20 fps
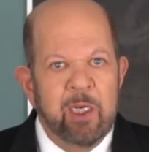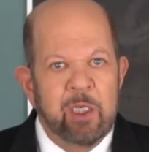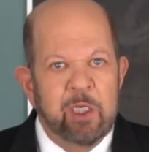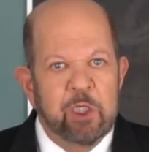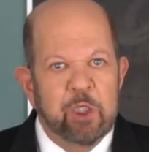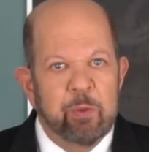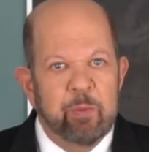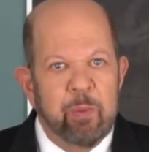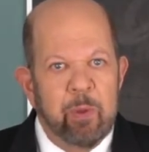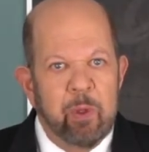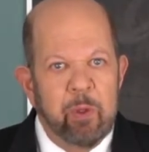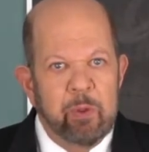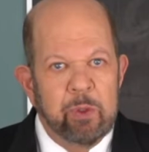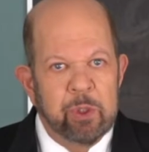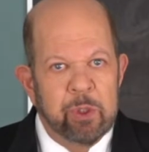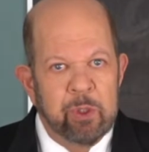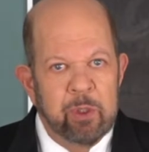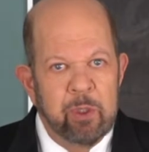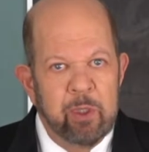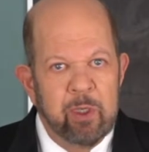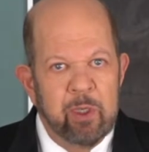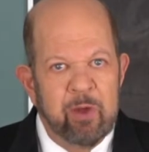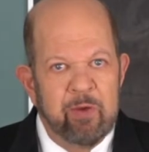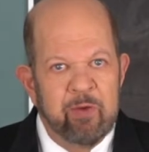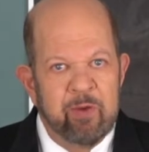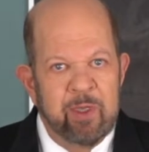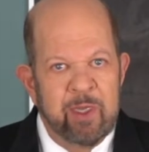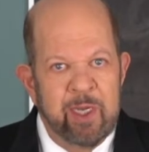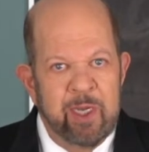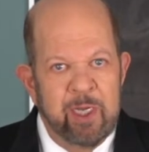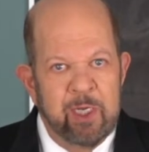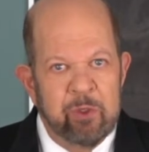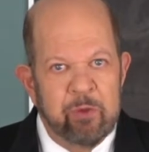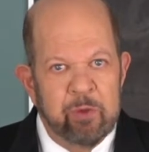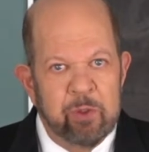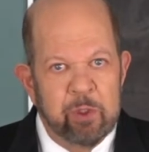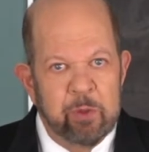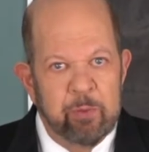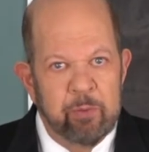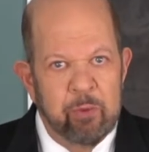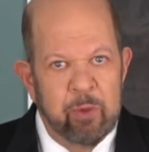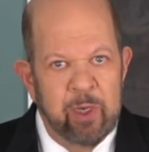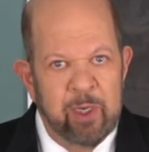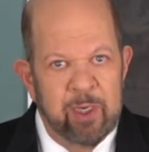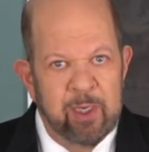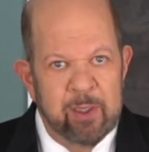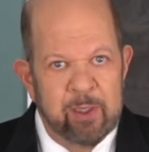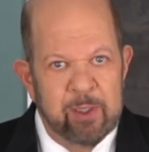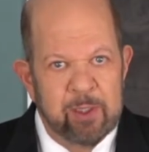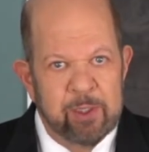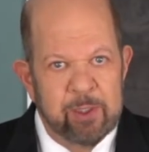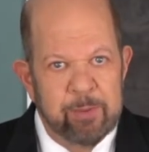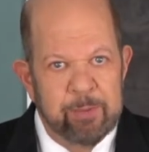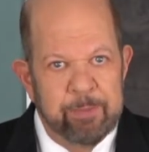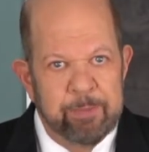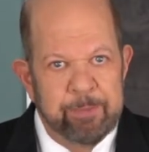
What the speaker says: disposal of dangerous products.